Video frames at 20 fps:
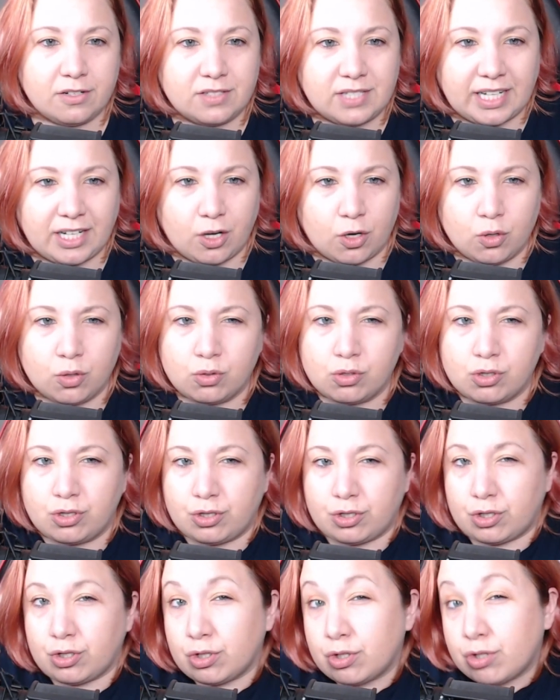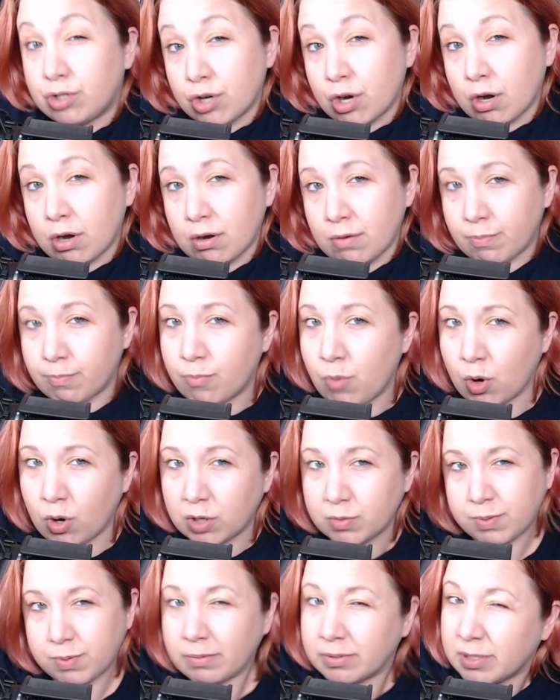It's like Ohger
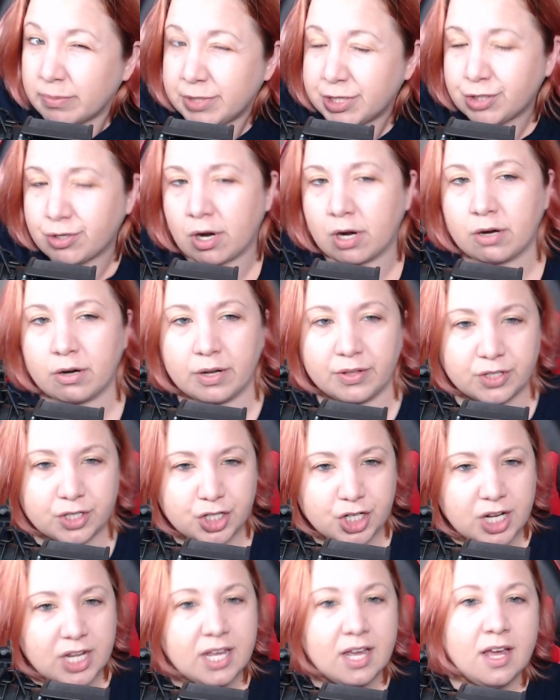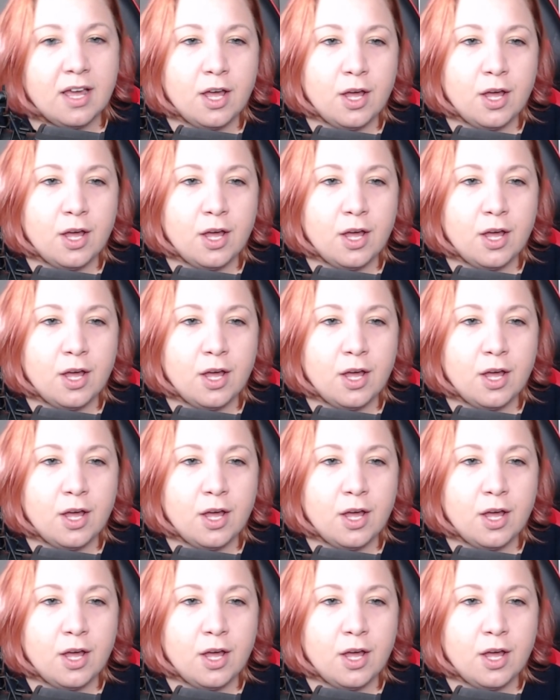more, probably going to be stronger on the G.